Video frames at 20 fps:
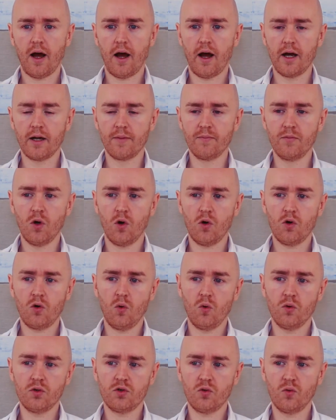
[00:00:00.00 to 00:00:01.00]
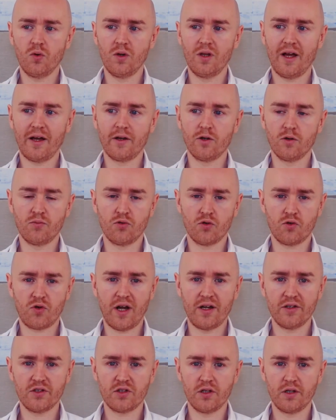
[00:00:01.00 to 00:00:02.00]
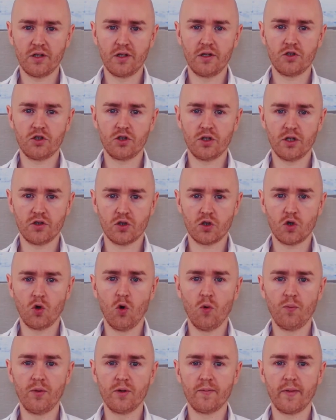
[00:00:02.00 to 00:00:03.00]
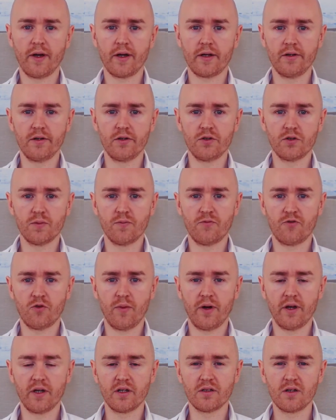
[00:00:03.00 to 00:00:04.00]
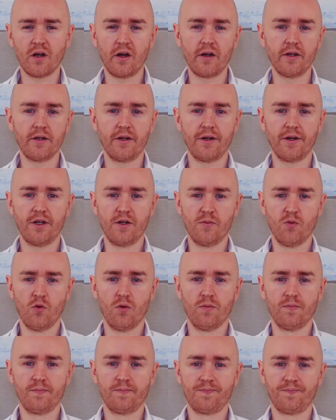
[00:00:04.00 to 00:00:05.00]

I am not going to rely on procrastination as a coping mechanism for my anxiety anymore.